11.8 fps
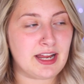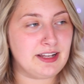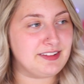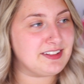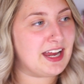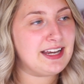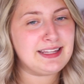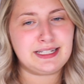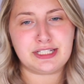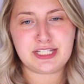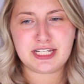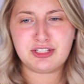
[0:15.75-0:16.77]
It's kind of
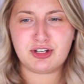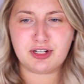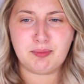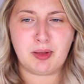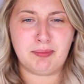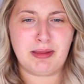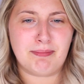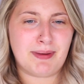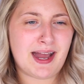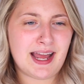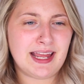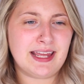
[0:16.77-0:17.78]
like a TikTok made me
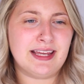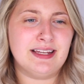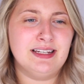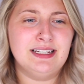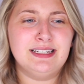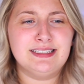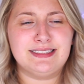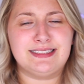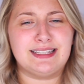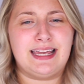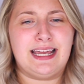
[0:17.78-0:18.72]
buy it /